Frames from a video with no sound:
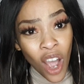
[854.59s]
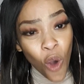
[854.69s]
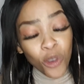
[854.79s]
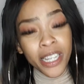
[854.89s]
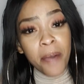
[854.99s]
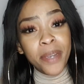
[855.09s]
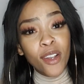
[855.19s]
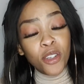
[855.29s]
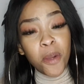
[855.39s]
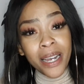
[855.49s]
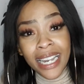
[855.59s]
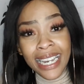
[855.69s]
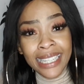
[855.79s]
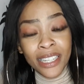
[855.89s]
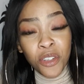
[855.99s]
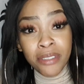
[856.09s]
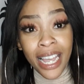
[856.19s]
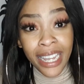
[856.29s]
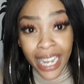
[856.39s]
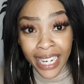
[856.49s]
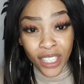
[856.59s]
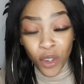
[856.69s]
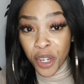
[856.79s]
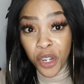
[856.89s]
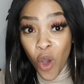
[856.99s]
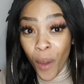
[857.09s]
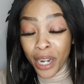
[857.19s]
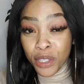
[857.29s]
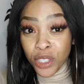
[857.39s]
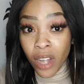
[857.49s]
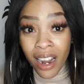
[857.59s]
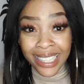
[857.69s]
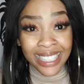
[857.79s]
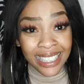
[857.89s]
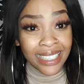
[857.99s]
Uzamile ukuxhumana nezinto zakini so you know where to start?